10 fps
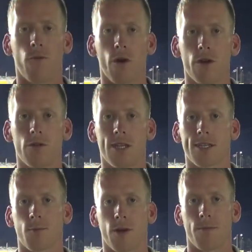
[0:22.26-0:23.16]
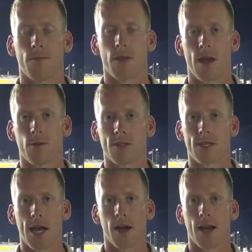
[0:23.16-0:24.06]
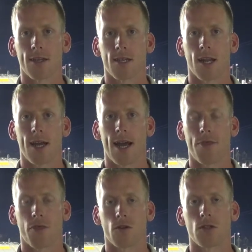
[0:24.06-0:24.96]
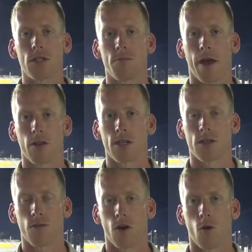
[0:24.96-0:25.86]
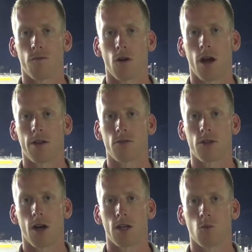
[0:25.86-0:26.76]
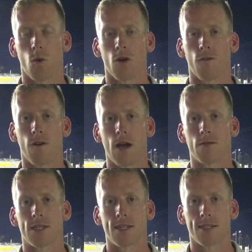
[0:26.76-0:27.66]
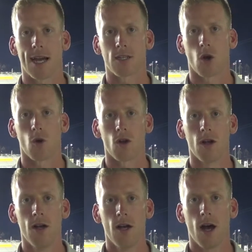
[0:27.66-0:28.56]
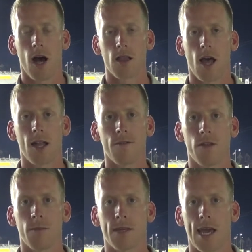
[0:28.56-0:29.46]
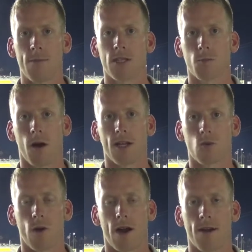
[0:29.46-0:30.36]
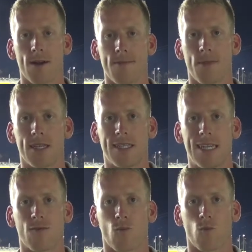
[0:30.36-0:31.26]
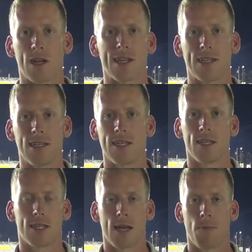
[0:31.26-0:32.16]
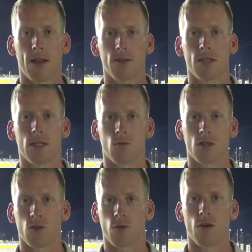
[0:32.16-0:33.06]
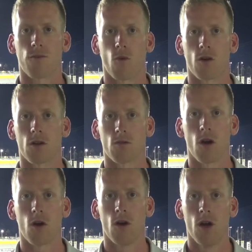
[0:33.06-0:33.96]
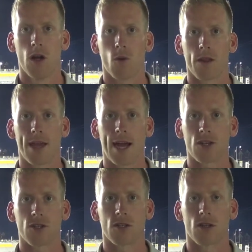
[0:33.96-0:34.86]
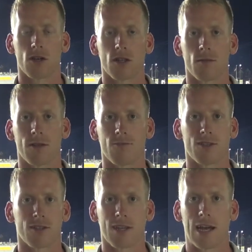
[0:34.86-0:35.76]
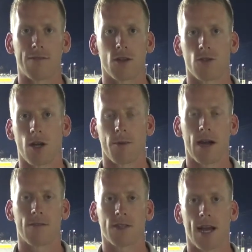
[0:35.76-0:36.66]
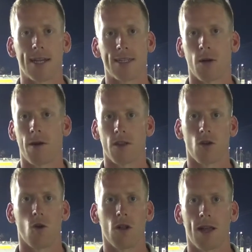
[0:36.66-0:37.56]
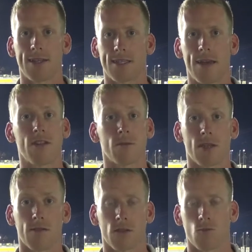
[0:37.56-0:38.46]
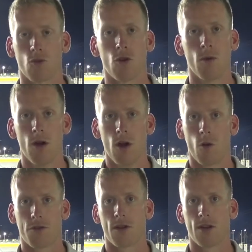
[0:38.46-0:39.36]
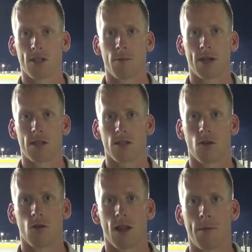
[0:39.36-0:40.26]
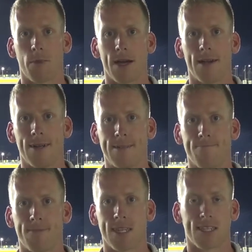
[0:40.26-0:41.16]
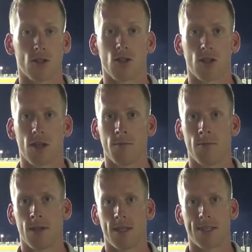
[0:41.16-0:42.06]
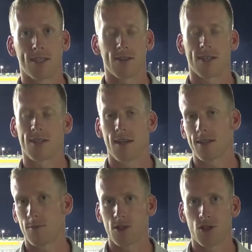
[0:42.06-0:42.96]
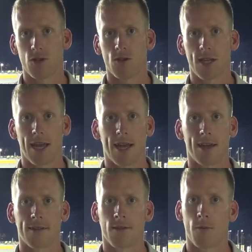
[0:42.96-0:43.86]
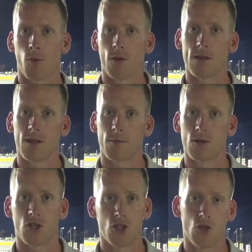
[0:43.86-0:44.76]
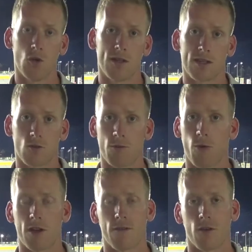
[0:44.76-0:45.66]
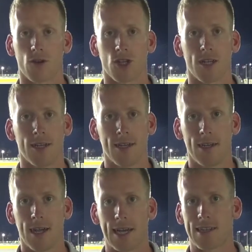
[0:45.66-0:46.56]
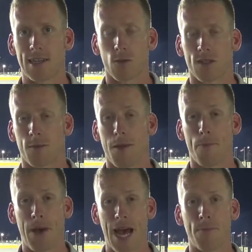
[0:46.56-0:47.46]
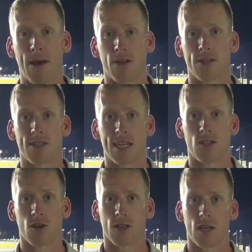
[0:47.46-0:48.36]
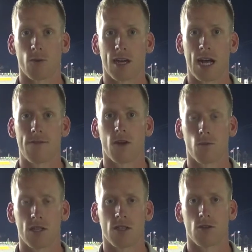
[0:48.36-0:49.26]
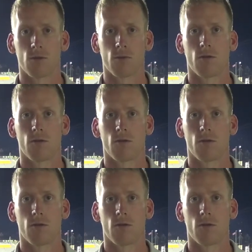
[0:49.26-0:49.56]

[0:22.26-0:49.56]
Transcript: for you, discipline. The Hamilton Tiger Cats tonight had 13 penalties for over 100 yards. 105 was the exact total. A lot of them came in spots where they didn't really need to take penalties. There was three or four in a row where they actually took them, and it was just kind of you know jumping offside, down by the goal line, saving themselves some room with their heels up against the goal line. But they still took them. They still had some issues, and our point number two in this three-point conversion has to deal with some of the bad penalties they took that were kind of unreasonable,